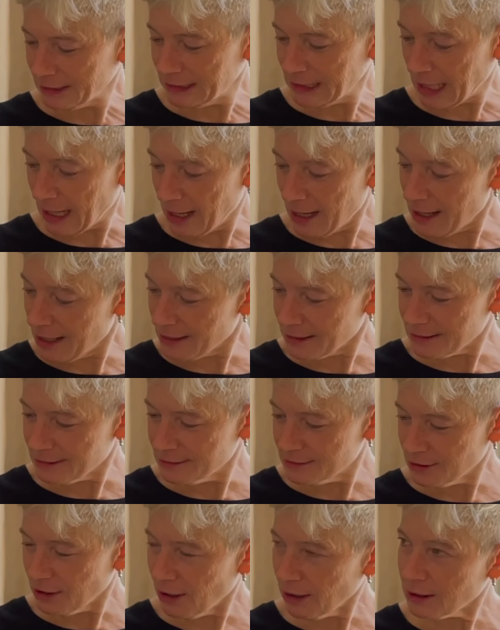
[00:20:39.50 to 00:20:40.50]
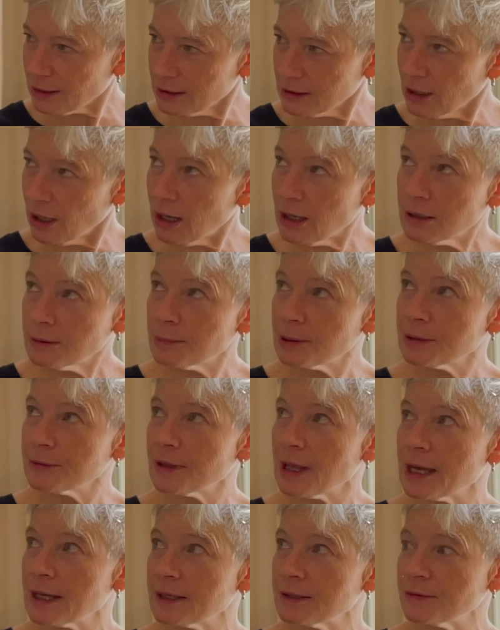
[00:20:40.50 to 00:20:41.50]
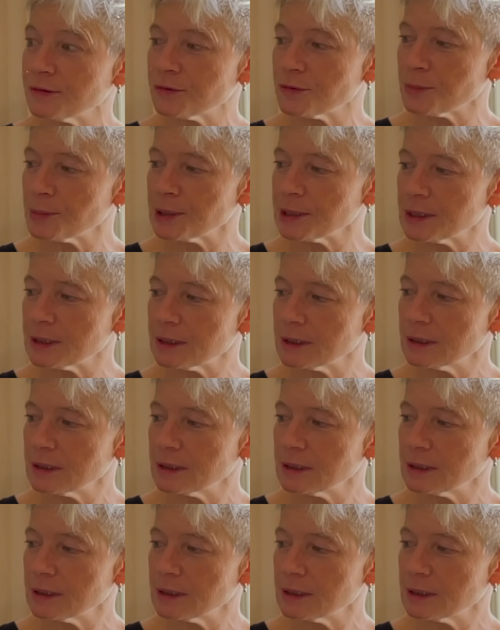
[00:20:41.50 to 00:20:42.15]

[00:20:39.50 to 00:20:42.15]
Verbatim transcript: yeah, I could talk a lot about that instrument.